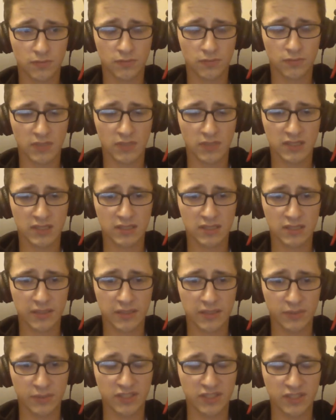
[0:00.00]

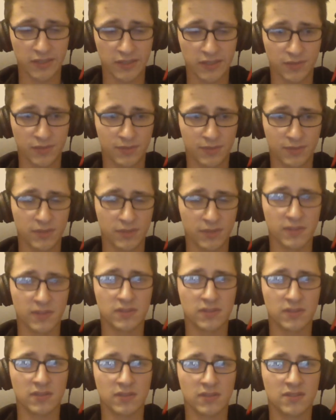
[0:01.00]
had reached out to me
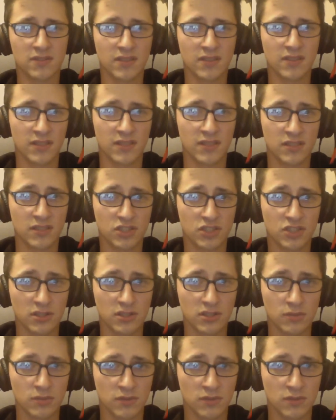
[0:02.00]
previously and said that
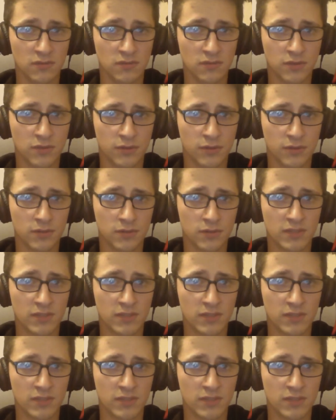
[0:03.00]
she and her